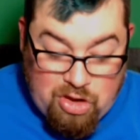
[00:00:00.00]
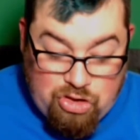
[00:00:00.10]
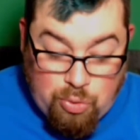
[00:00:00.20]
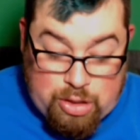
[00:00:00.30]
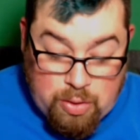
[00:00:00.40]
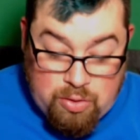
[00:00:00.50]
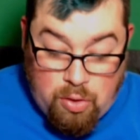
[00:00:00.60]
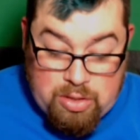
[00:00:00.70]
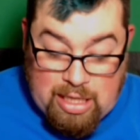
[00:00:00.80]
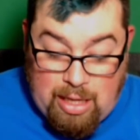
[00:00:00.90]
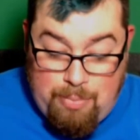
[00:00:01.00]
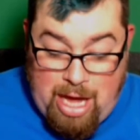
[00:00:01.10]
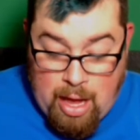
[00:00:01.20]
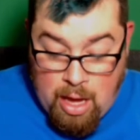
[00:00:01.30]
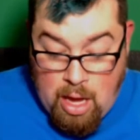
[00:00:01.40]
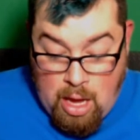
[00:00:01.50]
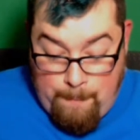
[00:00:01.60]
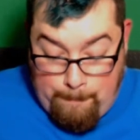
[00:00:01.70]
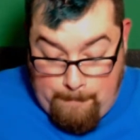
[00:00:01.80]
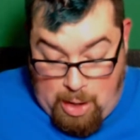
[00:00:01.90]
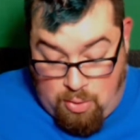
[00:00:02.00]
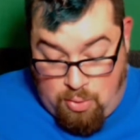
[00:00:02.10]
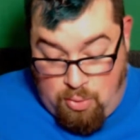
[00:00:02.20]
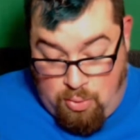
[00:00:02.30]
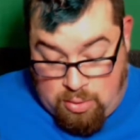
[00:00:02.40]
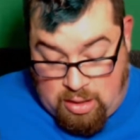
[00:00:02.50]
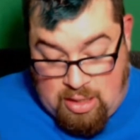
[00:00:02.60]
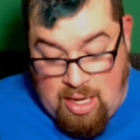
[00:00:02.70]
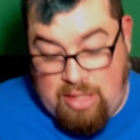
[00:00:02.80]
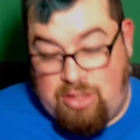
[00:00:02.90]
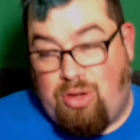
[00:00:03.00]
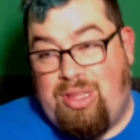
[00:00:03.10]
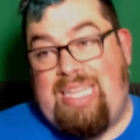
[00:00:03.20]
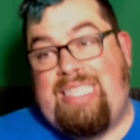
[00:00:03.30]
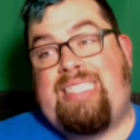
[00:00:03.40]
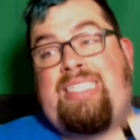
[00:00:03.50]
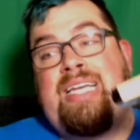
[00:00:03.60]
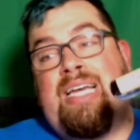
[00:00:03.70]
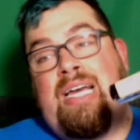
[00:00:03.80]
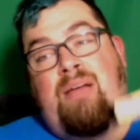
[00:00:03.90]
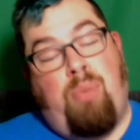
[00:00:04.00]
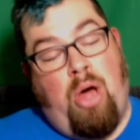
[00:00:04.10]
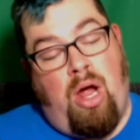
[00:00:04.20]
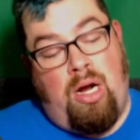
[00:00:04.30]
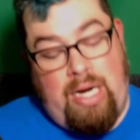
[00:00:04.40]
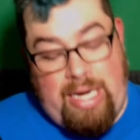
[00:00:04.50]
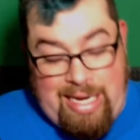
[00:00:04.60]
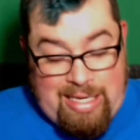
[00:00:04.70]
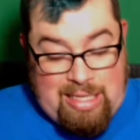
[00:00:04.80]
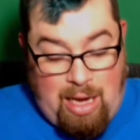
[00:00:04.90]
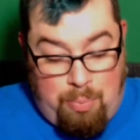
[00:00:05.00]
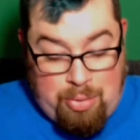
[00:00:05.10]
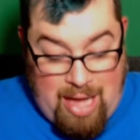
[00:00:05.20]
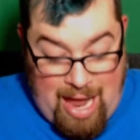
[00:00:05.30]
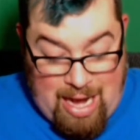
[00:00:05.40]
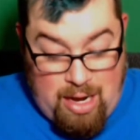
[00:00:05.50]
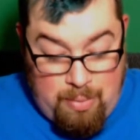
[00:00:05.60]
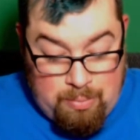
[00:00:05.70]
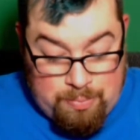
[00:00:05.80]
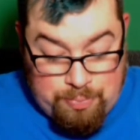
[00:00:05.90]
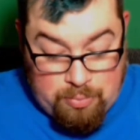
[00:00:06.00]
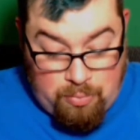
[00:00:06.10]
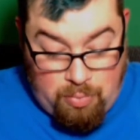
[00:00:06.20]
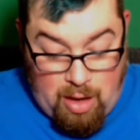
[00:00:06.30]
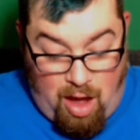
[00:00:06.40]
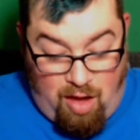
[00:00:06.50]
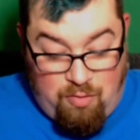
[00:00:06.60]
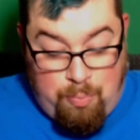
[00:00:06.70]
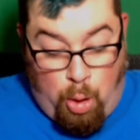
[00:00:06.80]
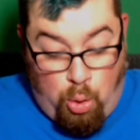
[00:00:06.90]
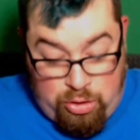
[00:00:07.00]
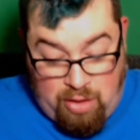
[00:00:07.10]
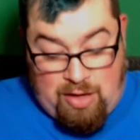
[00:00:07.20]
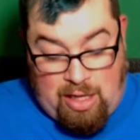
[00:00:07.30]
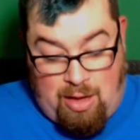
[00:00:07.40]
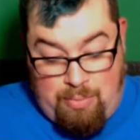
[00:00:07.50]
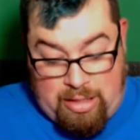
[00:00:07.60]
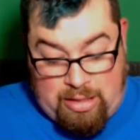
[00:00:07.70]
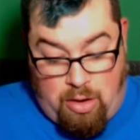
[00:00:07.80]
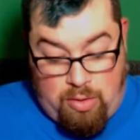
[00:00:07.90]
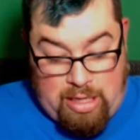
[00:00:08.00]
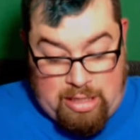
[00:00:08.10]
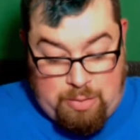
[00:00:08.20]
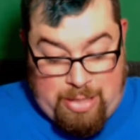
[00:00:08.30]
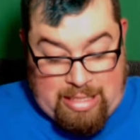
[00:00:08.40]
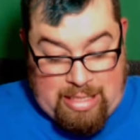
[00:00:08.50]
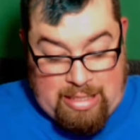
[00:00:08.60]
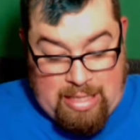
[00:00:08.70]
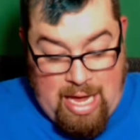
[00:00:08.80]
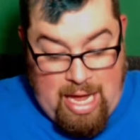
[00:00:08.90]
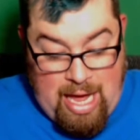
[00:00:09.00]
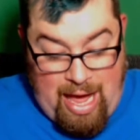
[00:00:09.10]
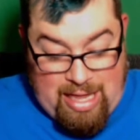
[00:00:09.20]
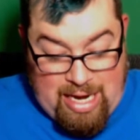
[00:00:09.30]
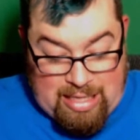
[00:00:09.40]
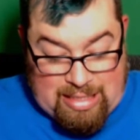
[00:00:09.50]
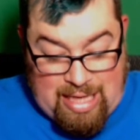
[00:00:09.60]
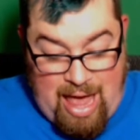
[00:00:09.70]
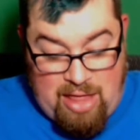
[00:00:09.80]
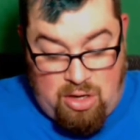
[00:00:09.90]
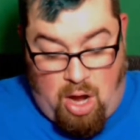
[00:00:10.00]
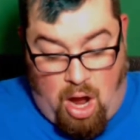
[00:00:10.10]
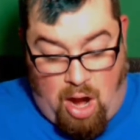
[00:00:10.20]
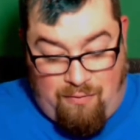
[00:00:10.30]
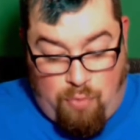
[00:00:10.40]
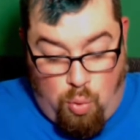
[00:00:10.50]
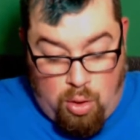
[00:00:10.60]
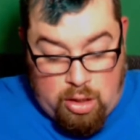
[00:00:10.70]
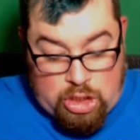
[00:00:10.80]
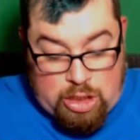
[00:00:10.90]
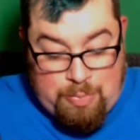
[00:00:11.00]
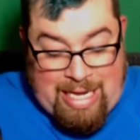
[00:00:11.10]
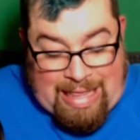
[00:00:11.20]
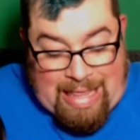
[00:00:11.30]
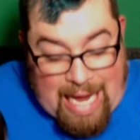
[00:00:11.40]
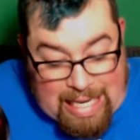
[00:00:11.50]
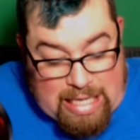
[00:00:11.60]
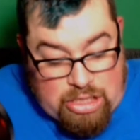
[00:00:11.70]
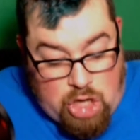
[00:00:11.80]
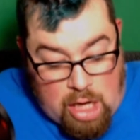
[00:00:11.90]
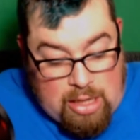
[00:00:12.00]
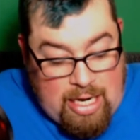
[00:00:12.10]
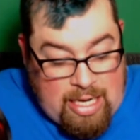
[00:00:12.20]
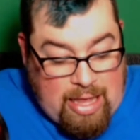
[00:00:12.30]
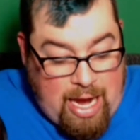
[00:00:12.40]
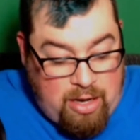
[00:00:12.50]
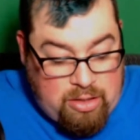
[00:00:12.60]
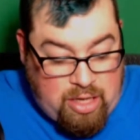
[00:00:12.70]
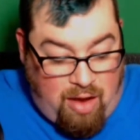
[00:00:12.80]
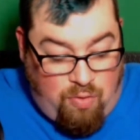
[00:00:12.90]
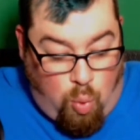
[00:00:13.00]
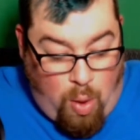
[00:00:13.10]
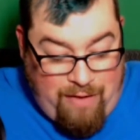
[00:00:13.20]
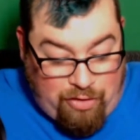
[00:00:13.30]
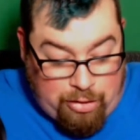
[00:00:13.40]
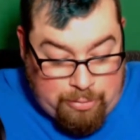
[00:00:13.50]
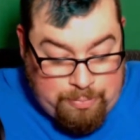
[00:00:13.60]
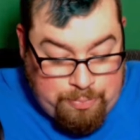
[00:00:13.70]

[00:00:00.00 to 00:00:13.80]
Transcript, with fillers: So which one grows in Colombia? Both. So this bar is a blend of both of Colombia's coconut species, and then it's slathered on four crispy, lightly chocolatey layers of wafer.